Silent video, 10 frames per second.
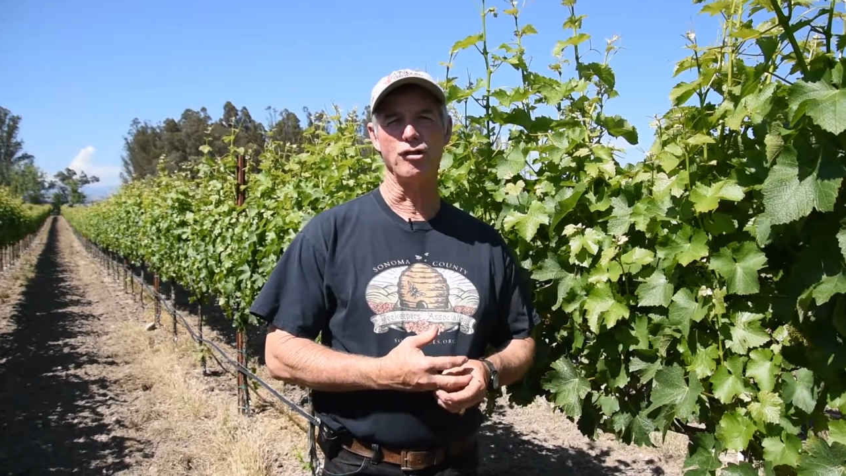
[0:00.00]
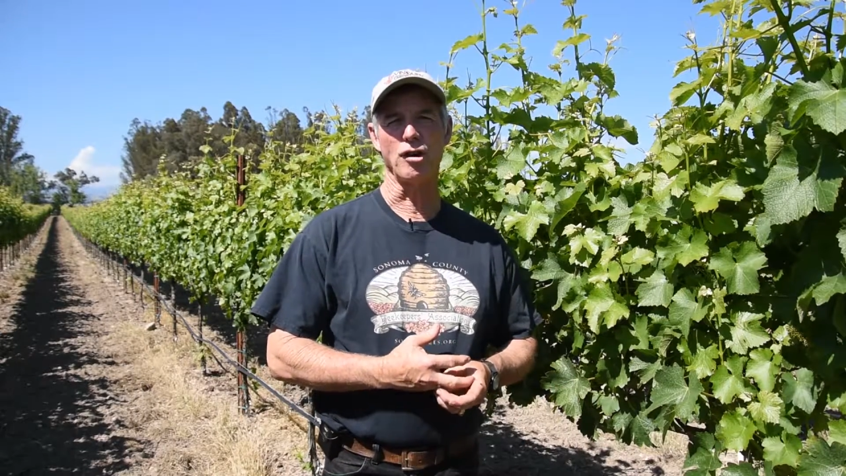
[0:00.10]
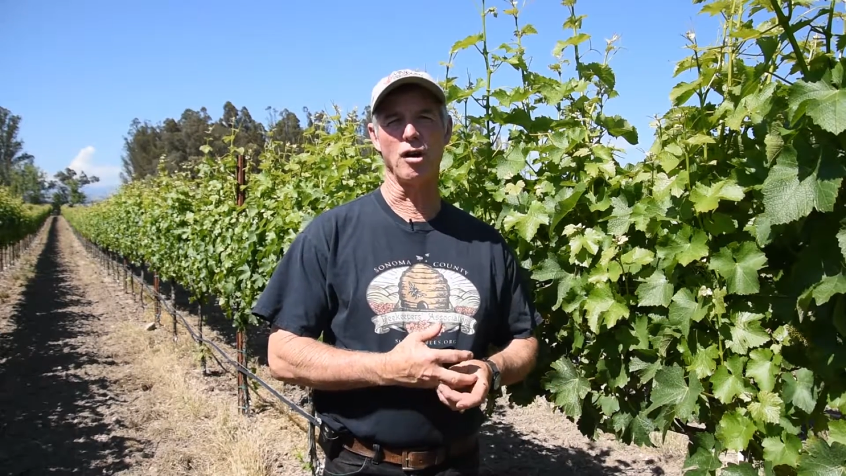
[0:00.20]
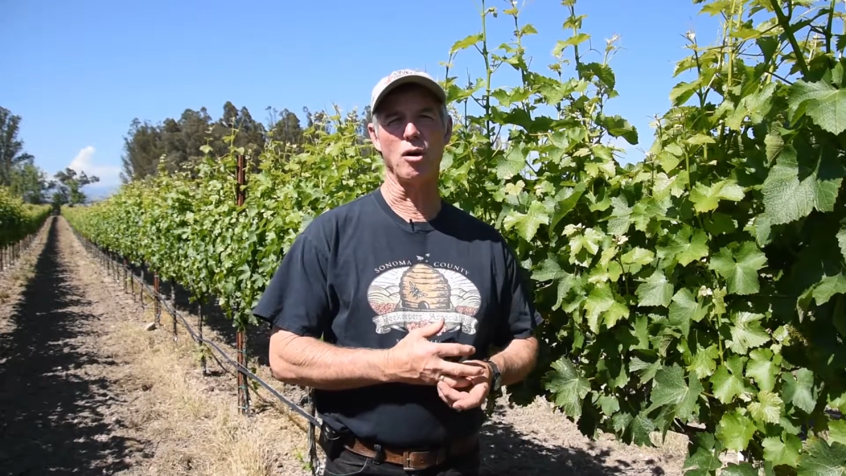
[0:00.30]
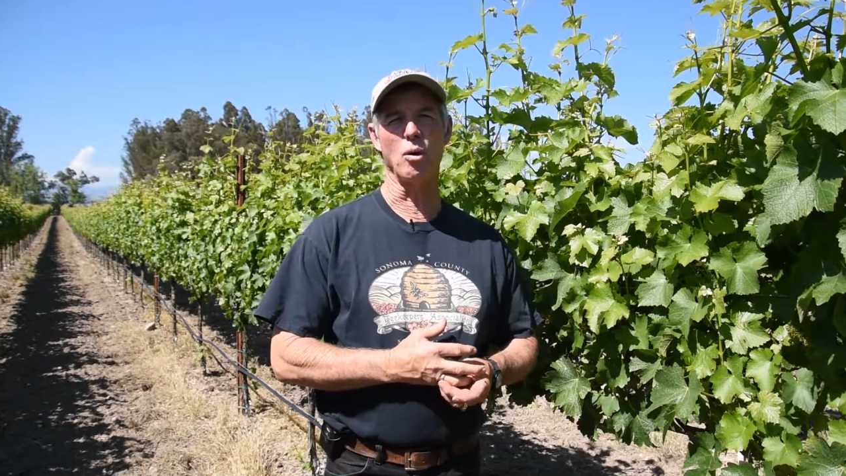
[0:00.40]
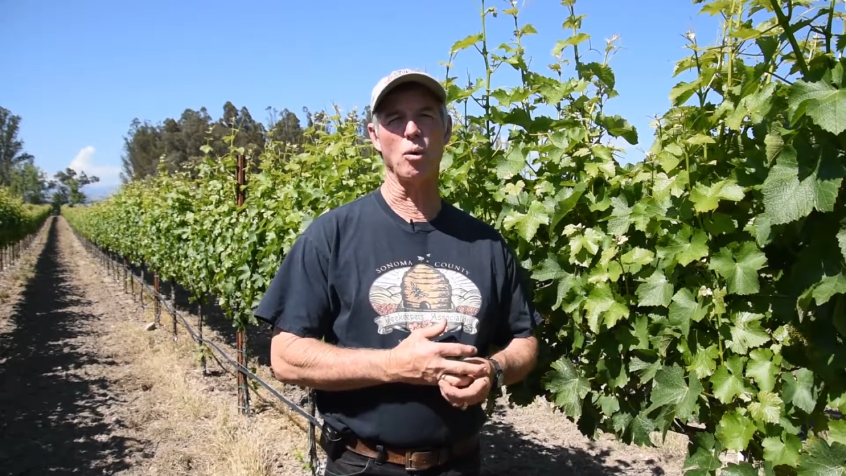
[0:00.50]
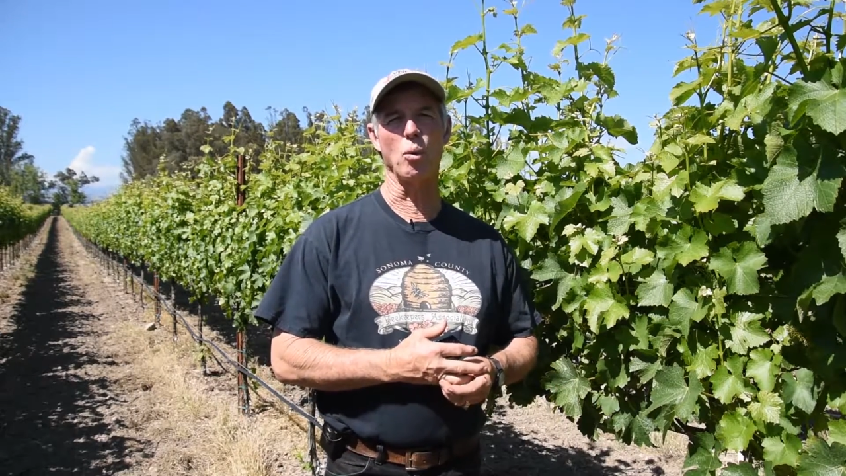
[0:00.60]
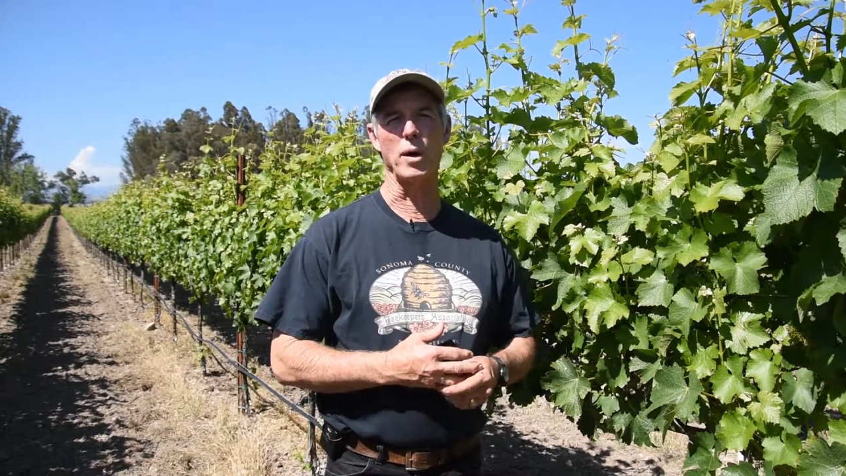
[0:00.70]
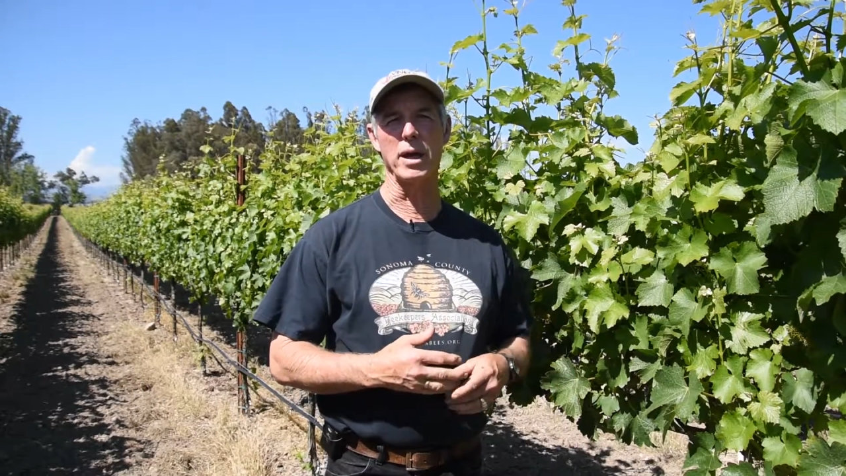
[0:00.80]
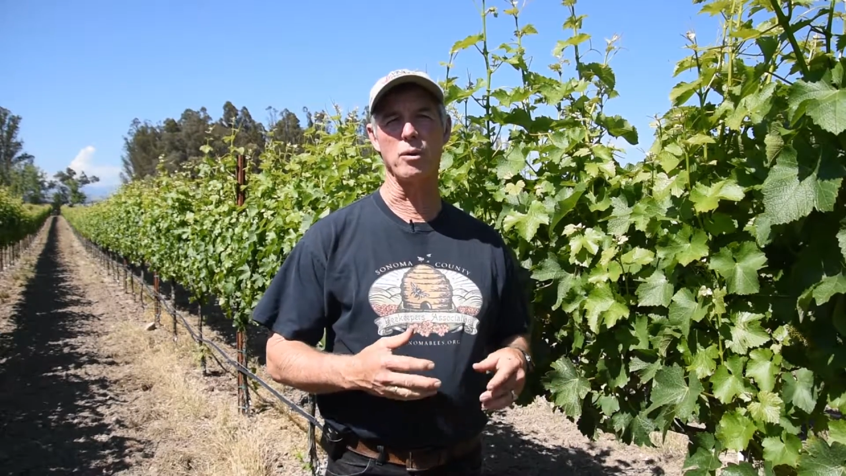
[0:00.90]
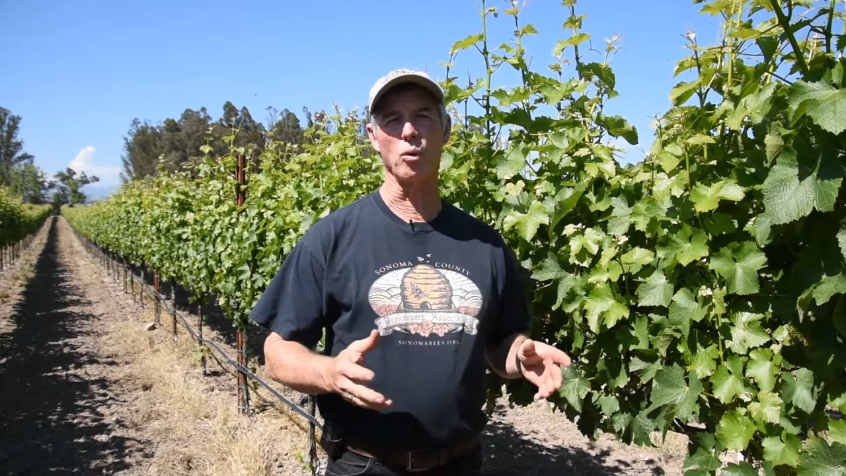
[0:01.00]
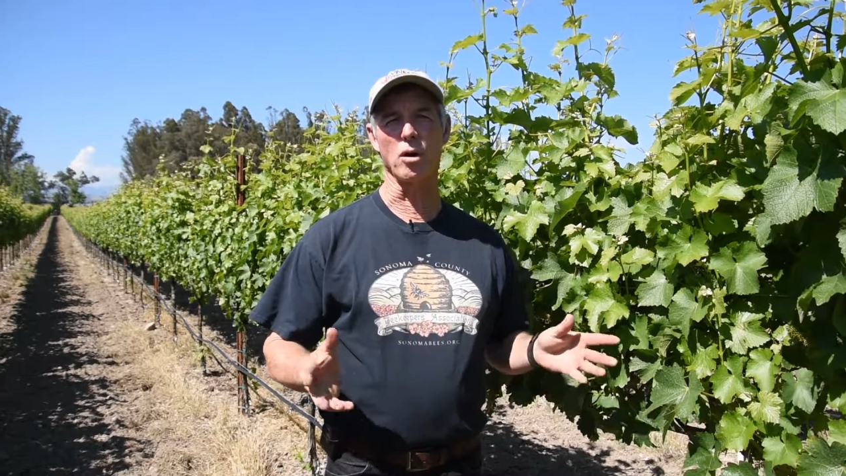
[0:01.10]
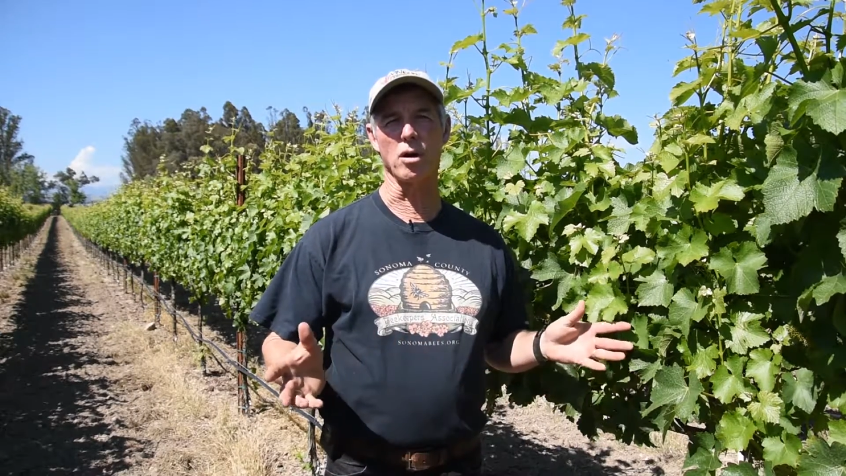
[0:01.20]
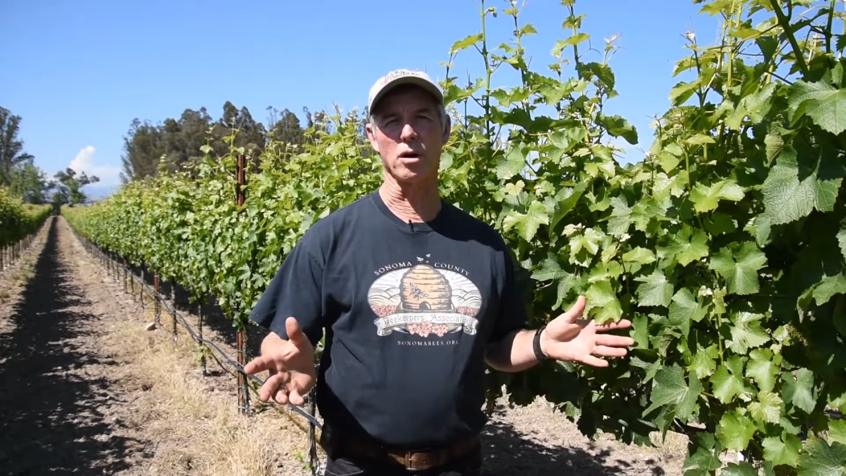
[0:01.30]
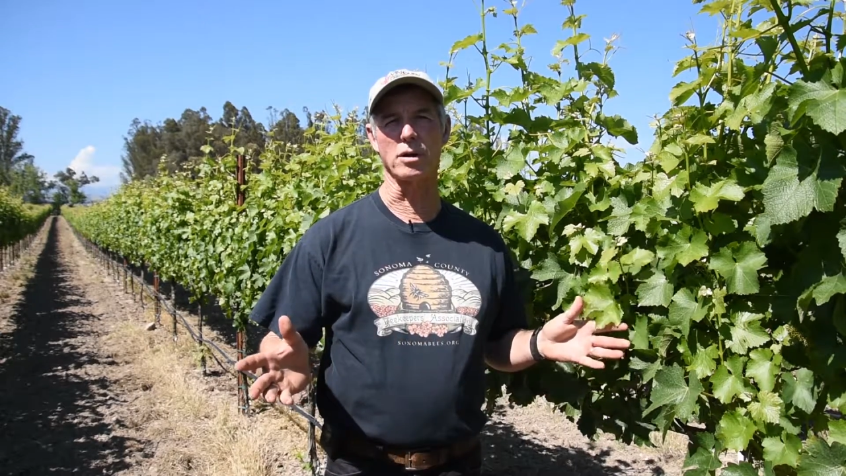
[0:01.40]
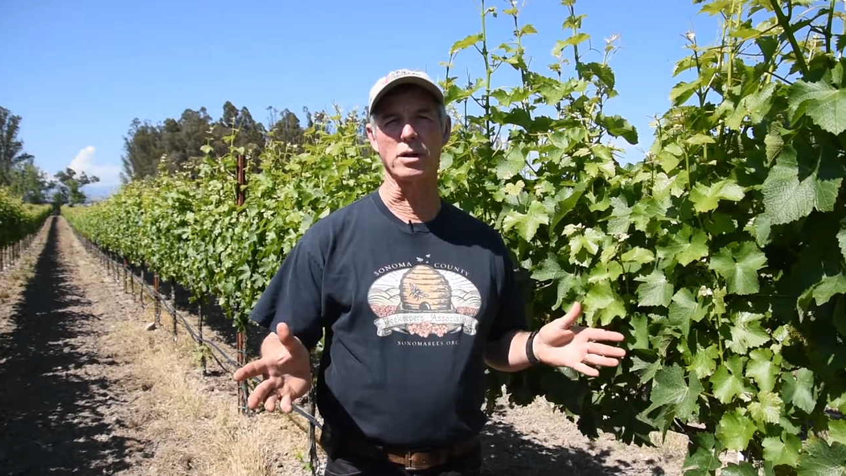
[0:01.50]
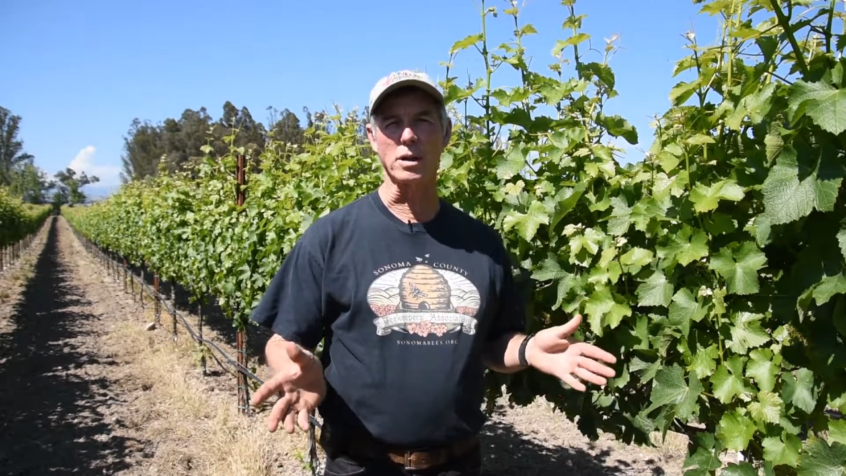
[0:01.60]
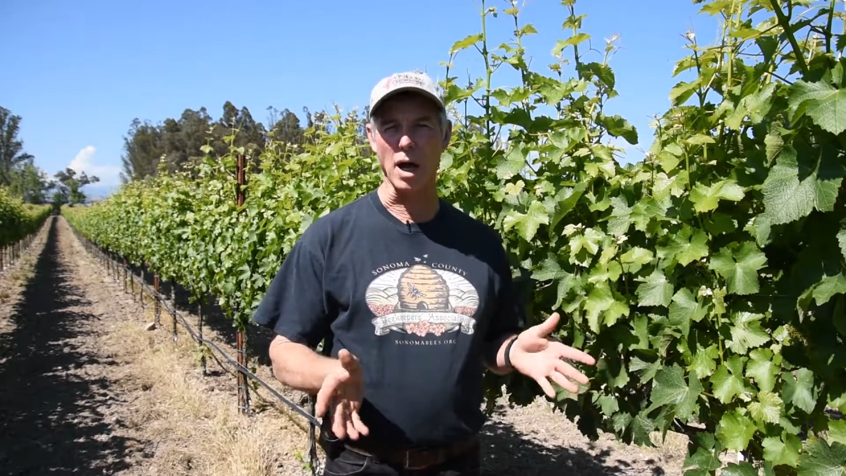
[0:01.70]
so we were